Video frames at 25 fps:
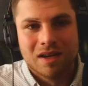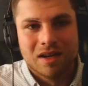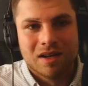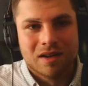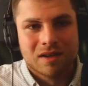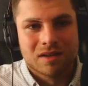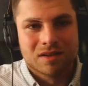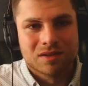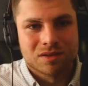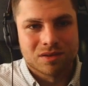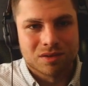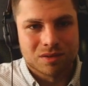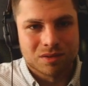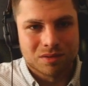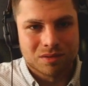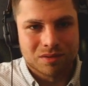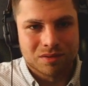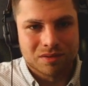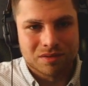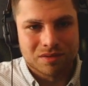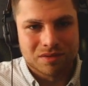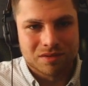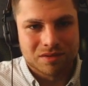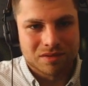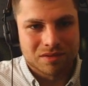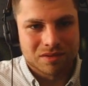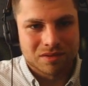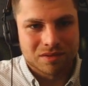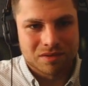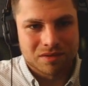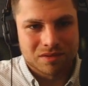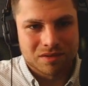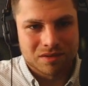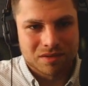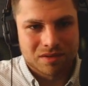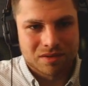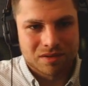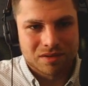So
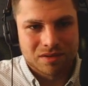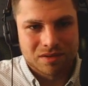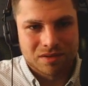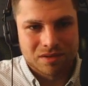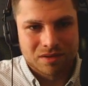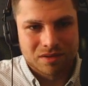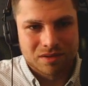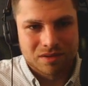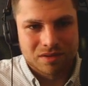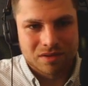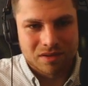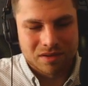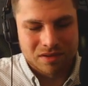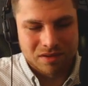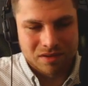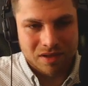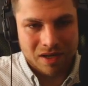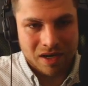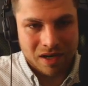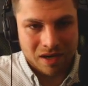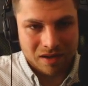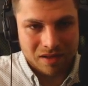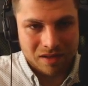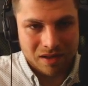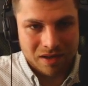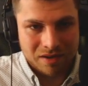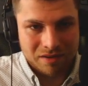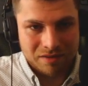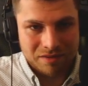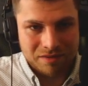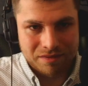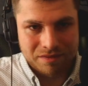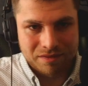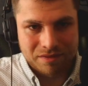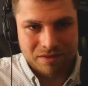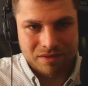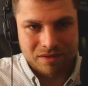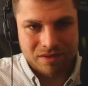string length
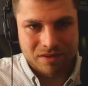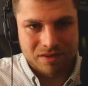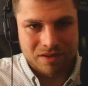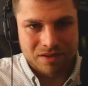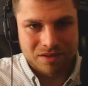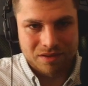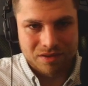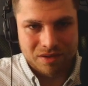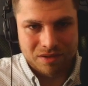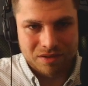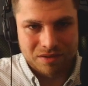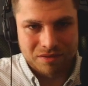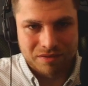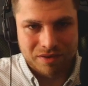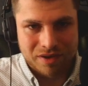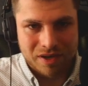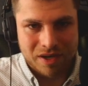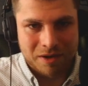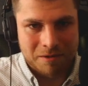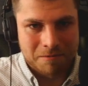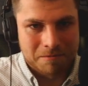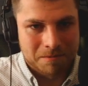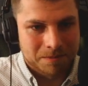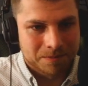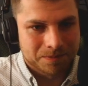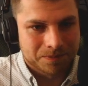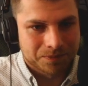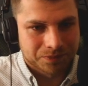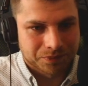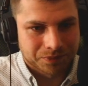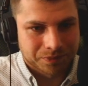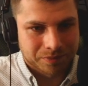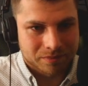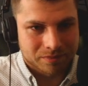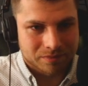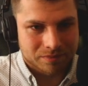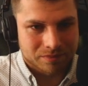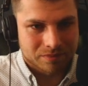is just 3,
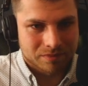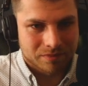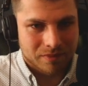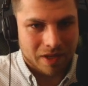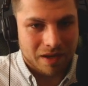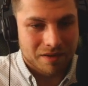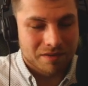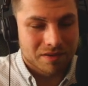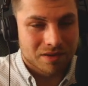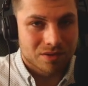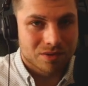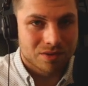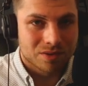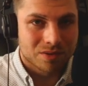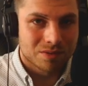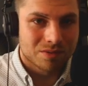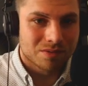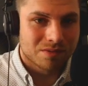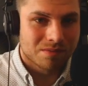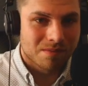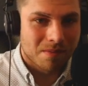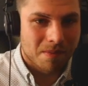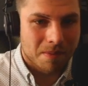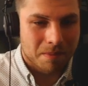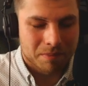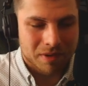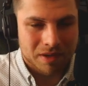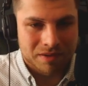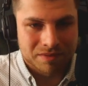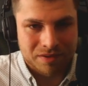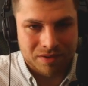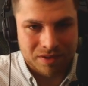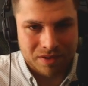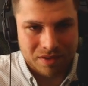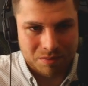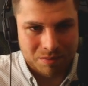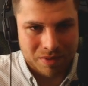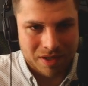even though buffer
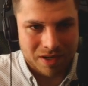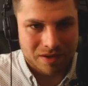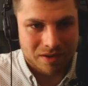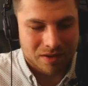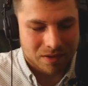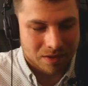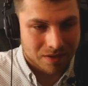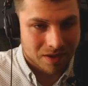is bigger.